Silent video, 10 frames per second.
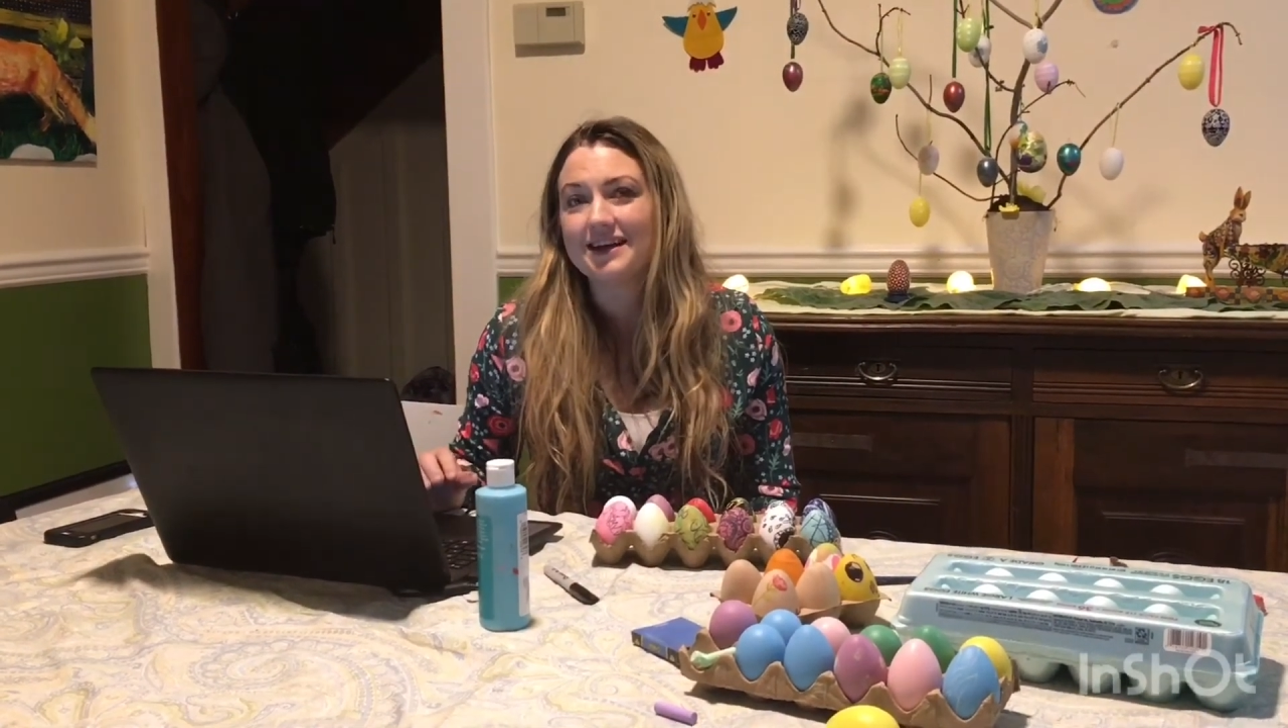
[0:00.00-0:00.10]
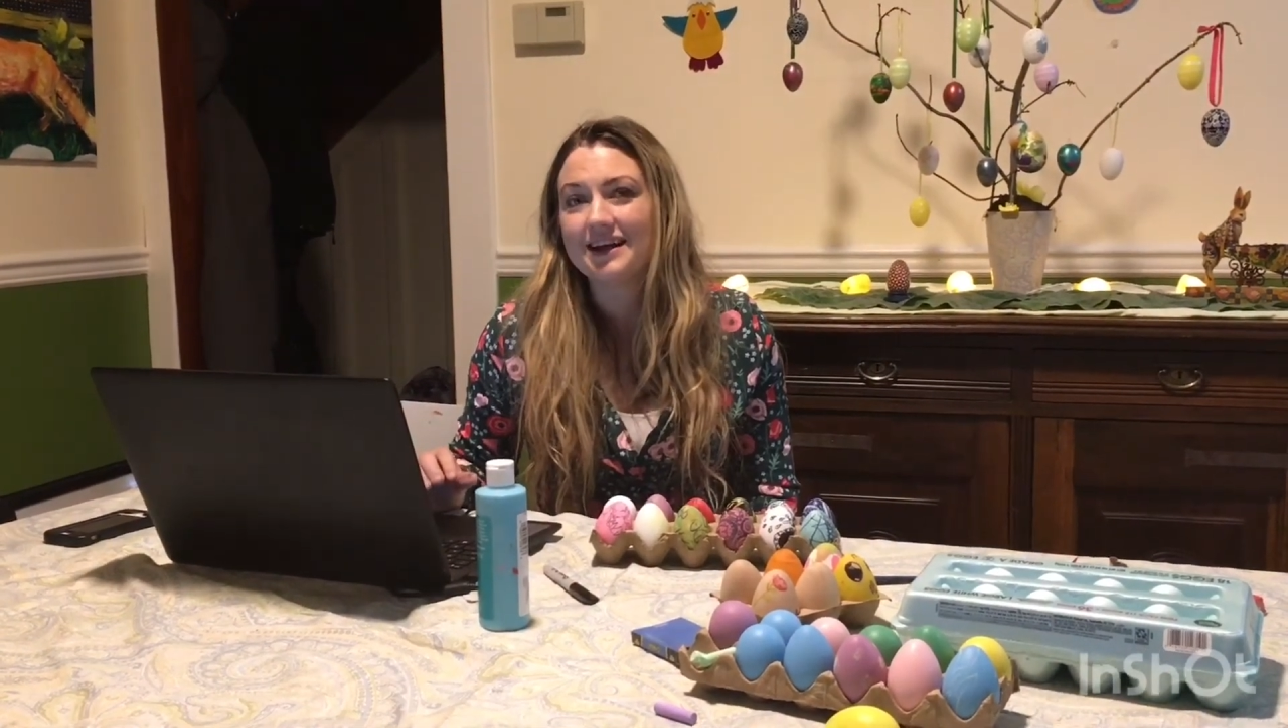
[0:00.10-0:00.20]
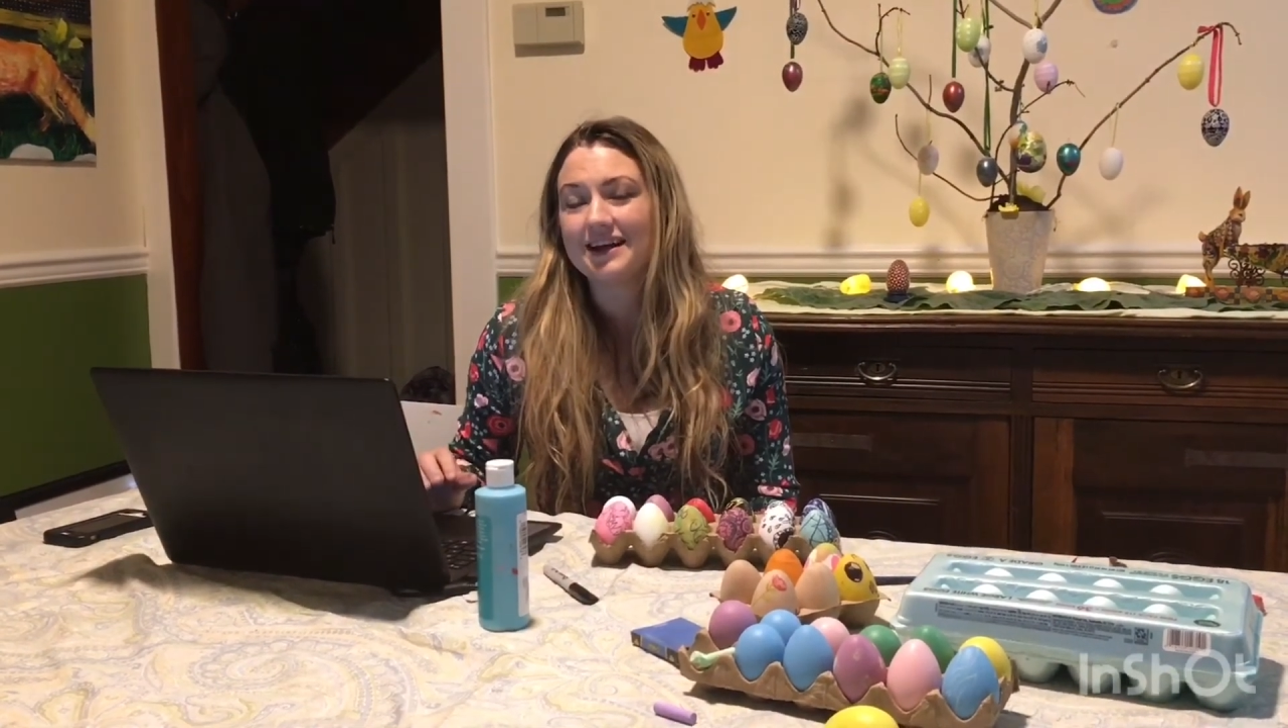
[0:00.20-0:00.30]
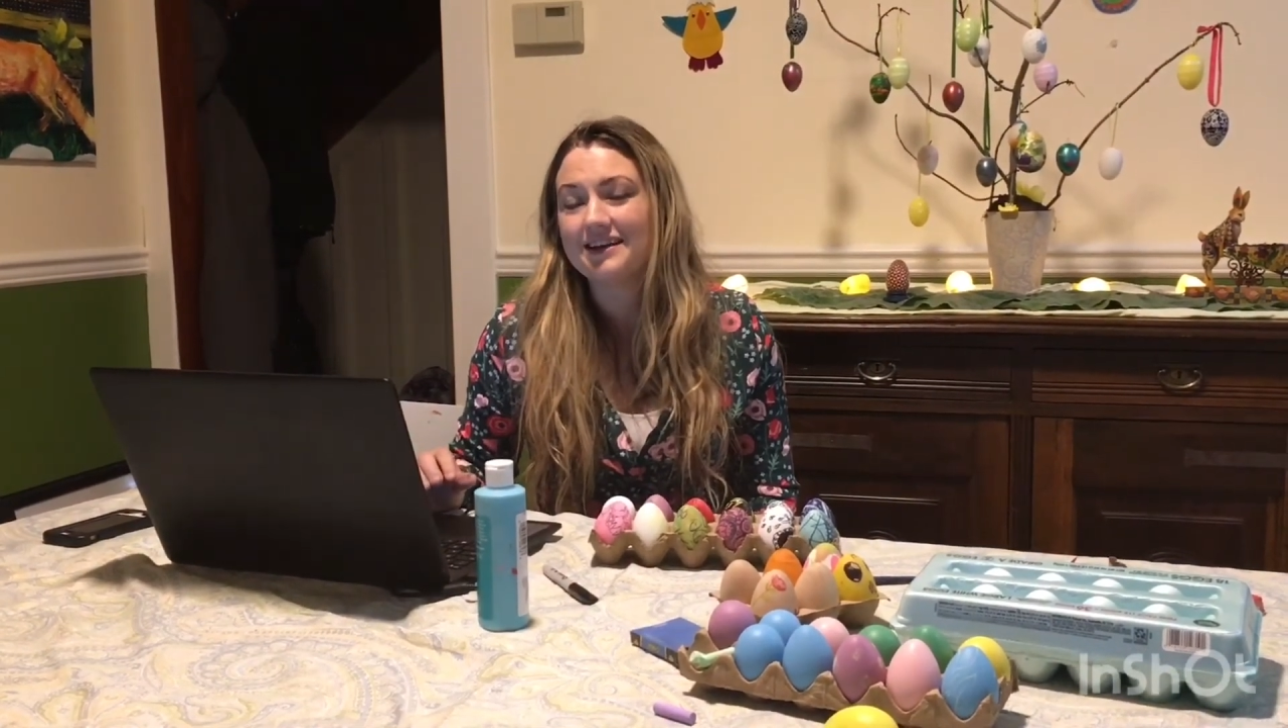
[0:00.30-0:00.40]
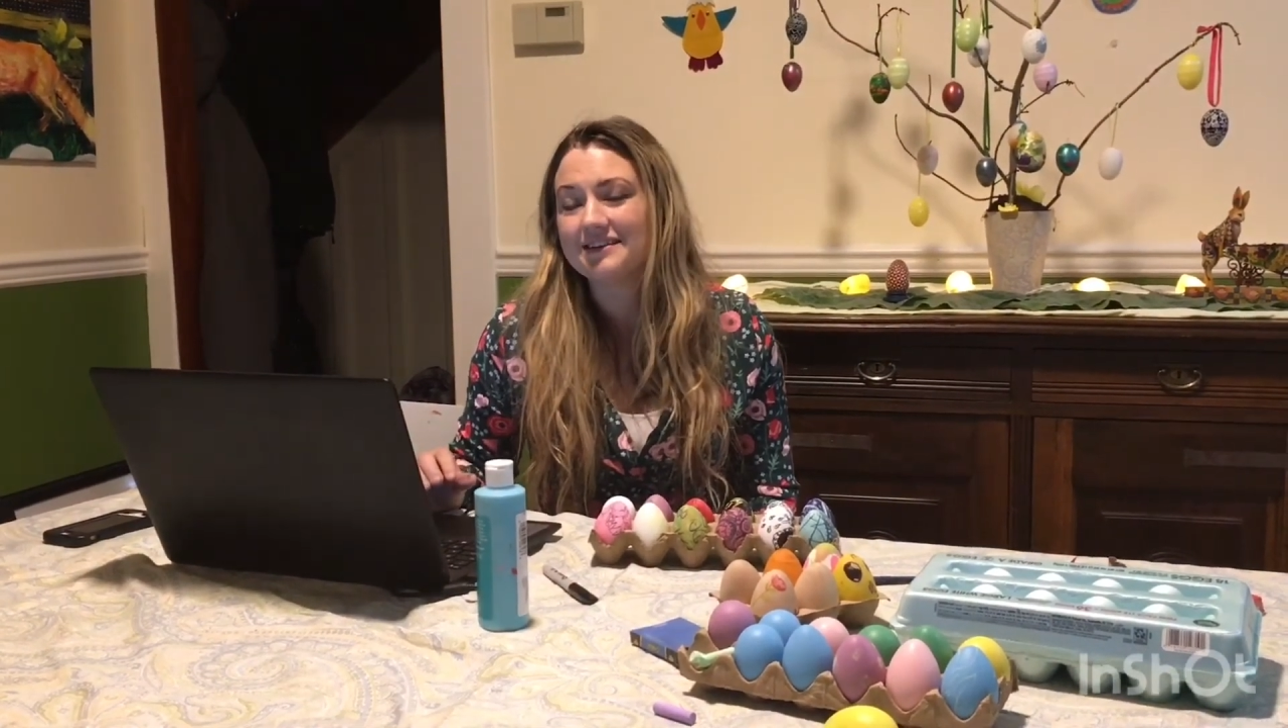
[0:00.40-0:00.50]

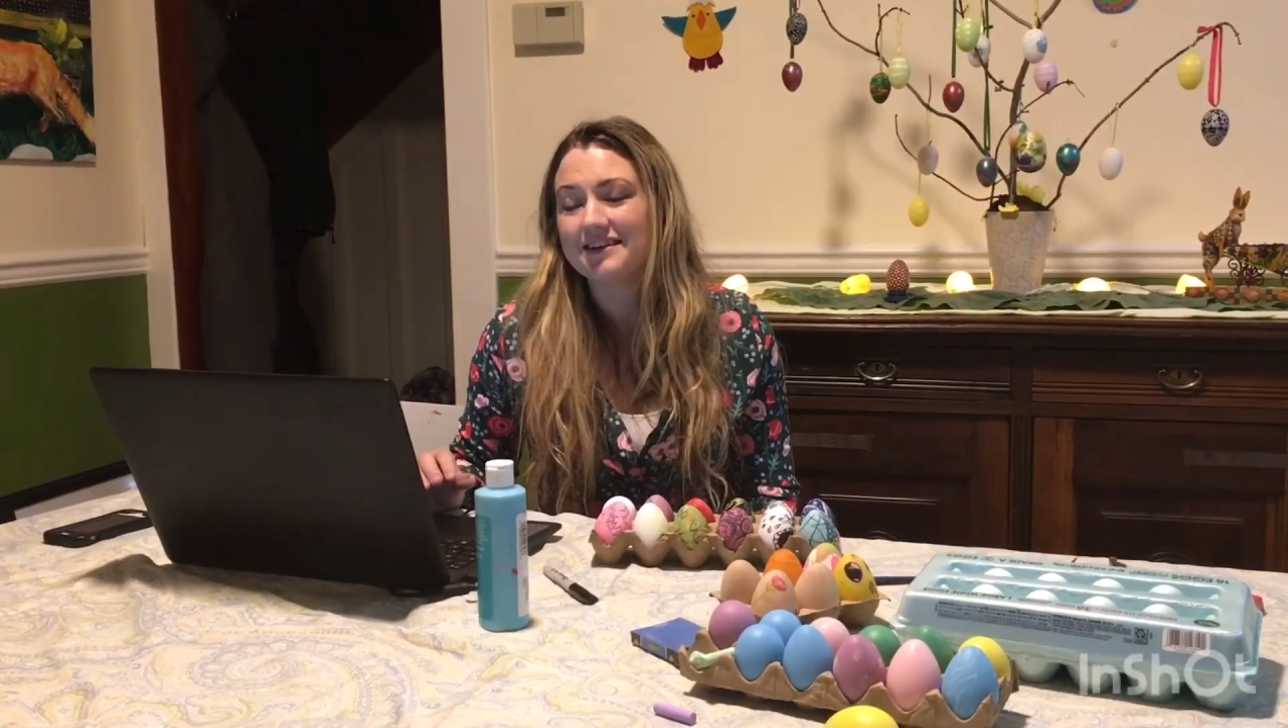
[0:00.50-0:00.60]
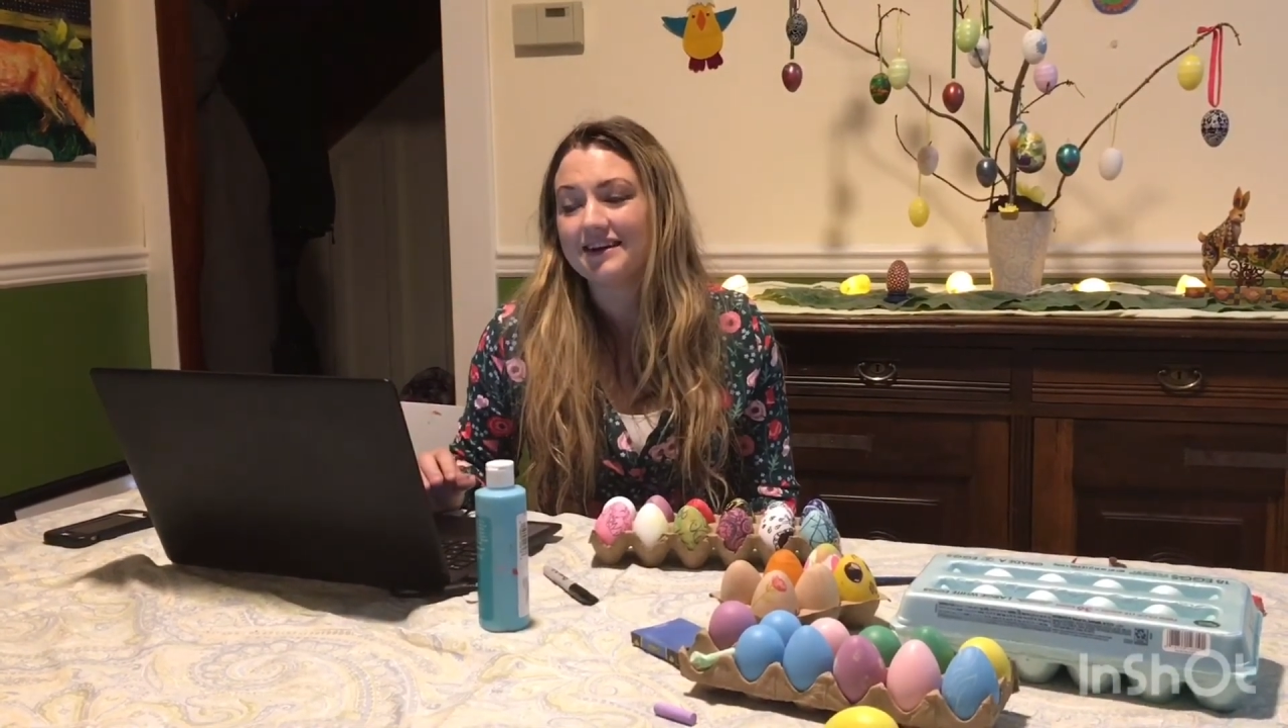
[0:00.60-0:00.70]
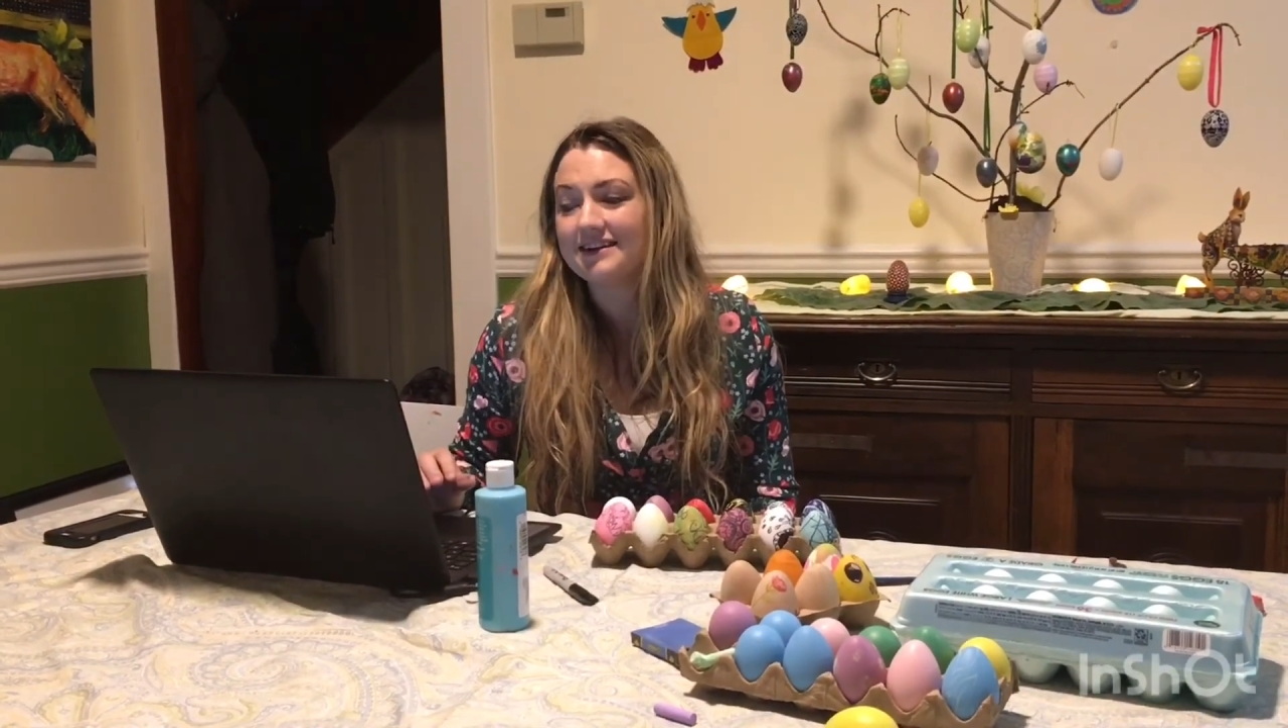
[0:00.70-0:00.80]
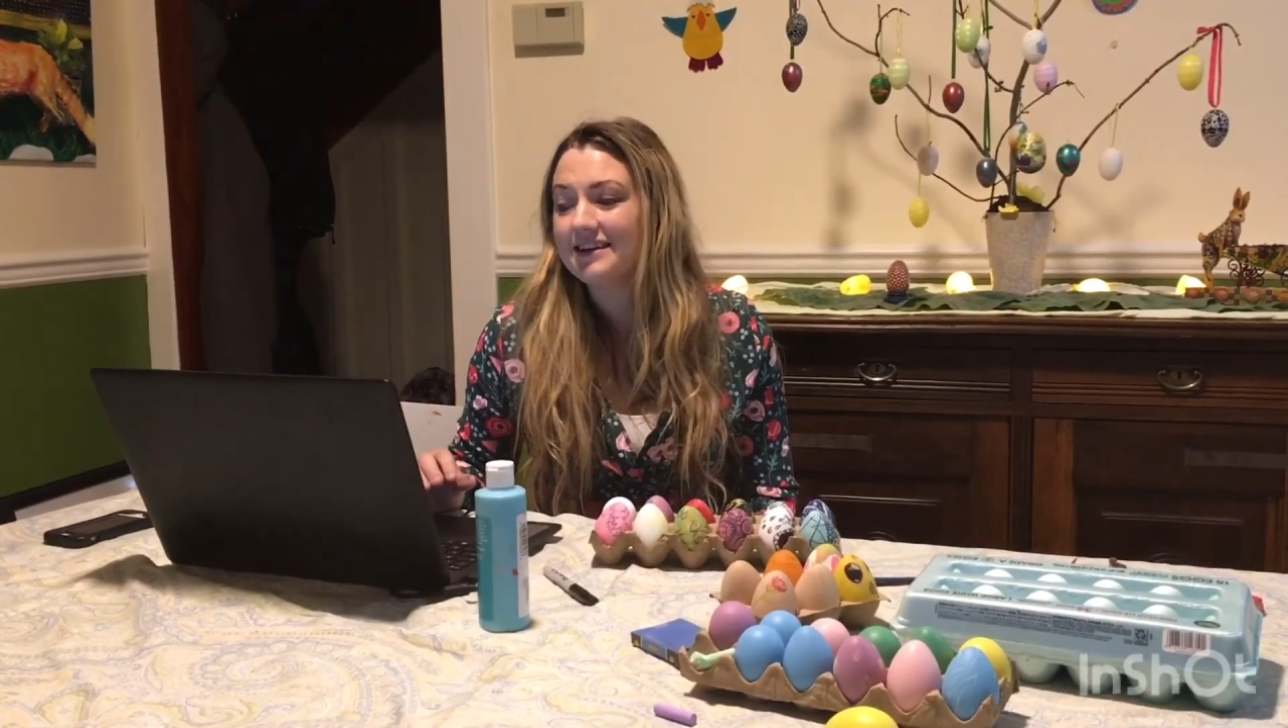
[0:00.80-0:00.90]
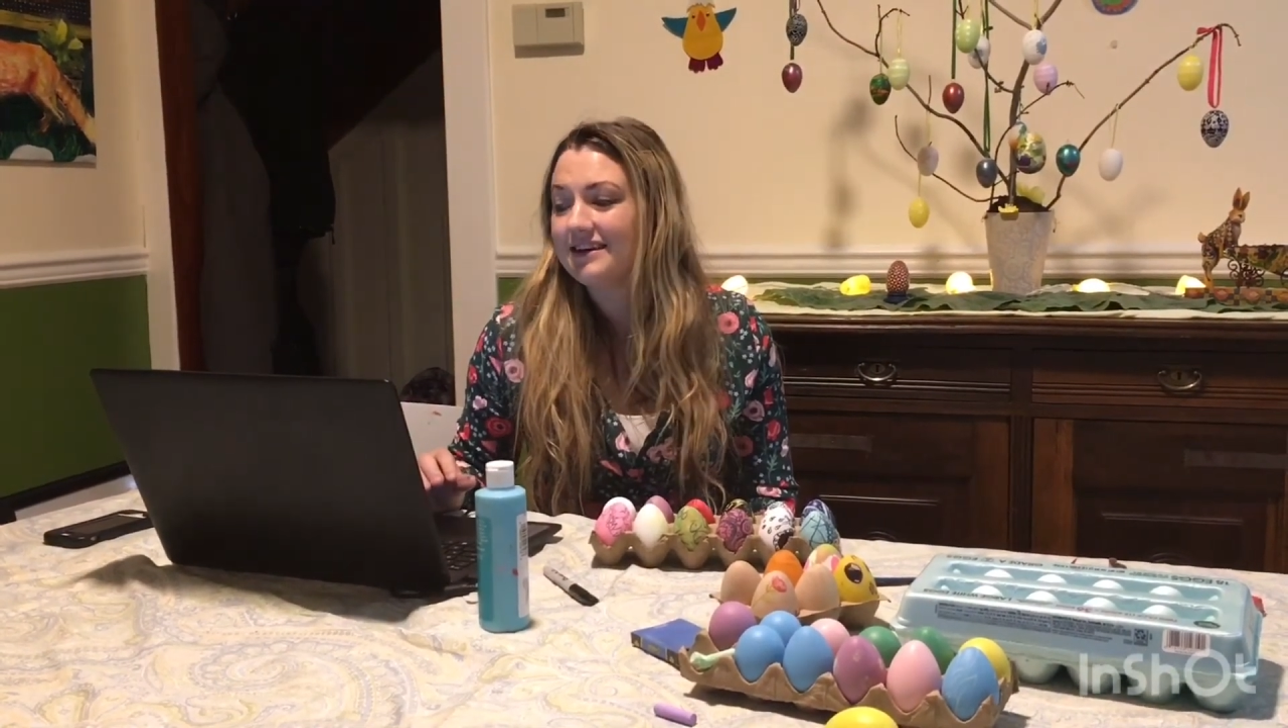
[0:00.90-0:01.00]
another
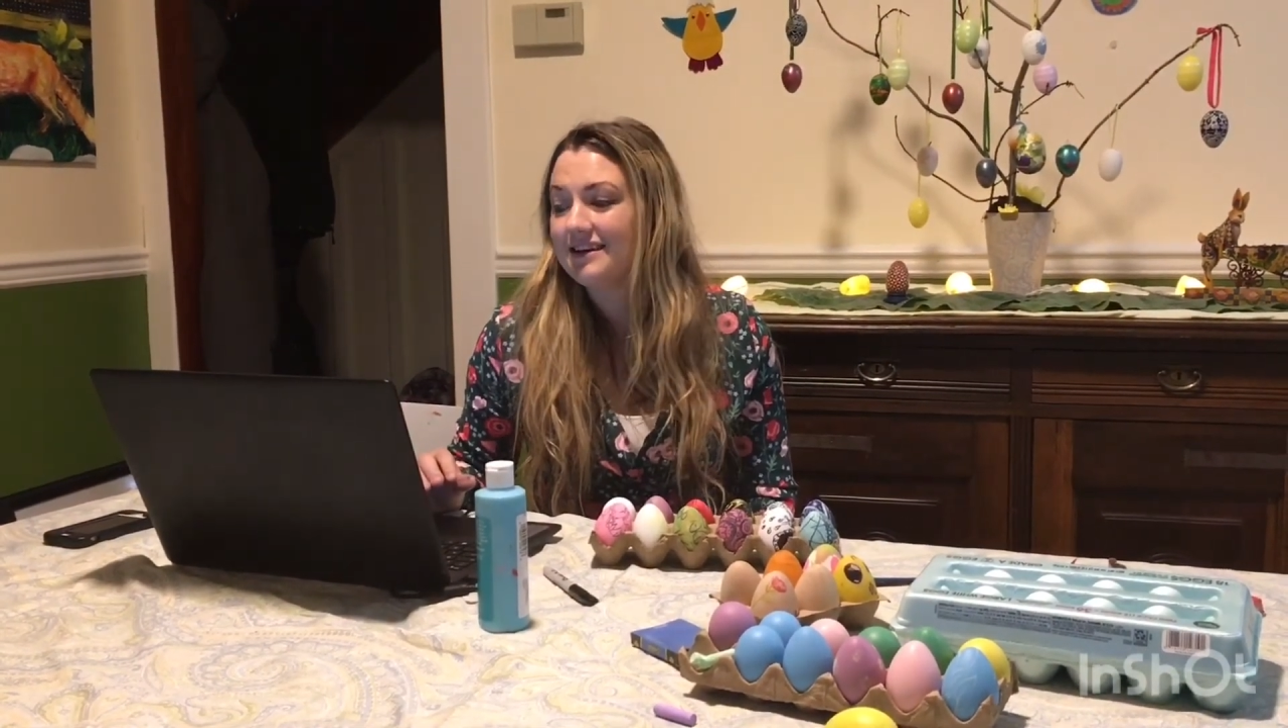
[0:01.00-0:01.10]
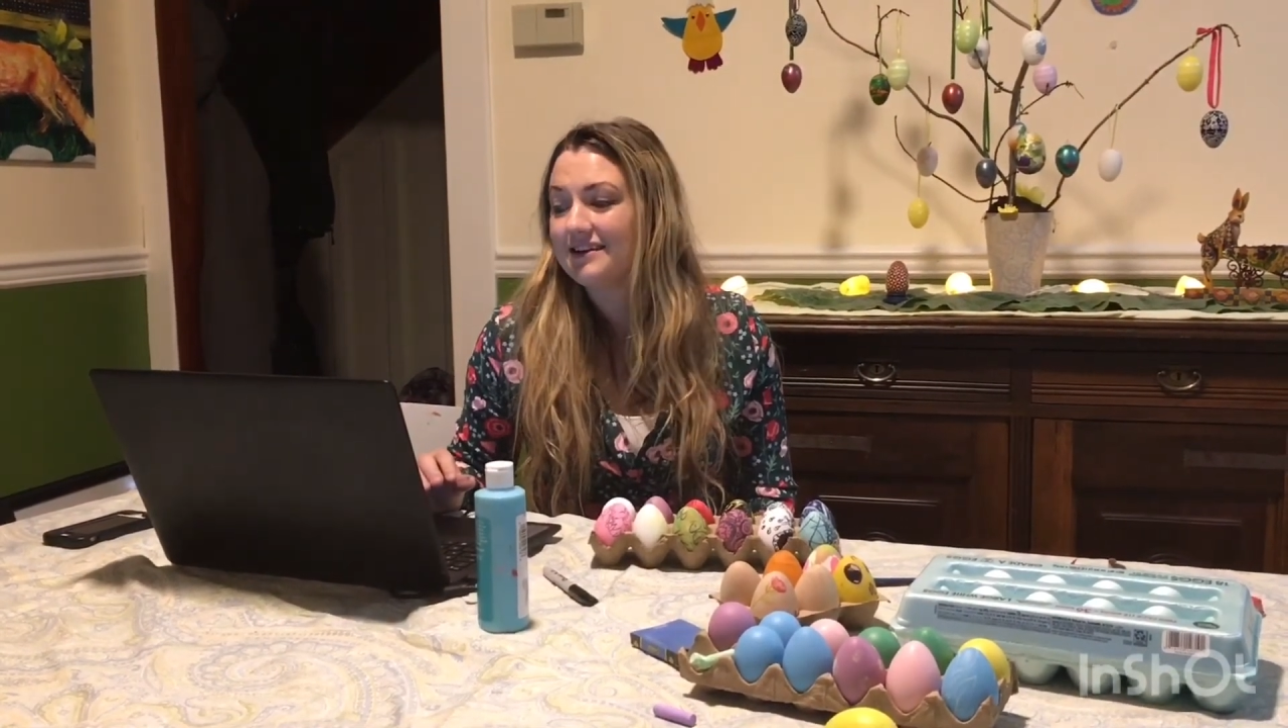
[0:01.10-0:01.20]
idea,